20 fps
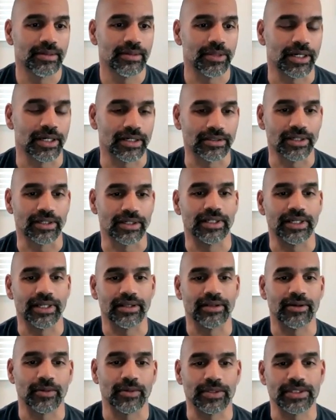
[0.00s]
But
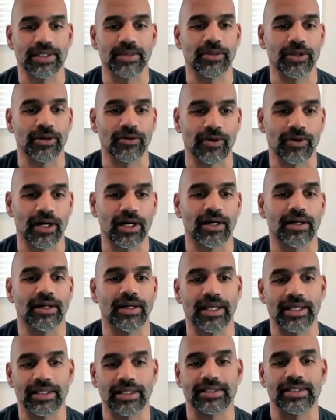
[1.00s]
clearly, there was something wrong,
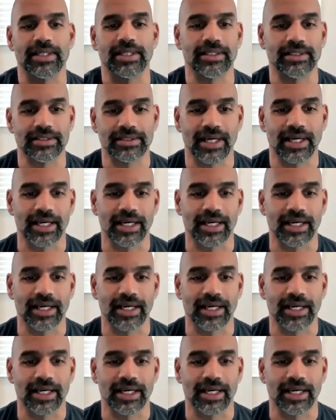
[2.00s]
and it says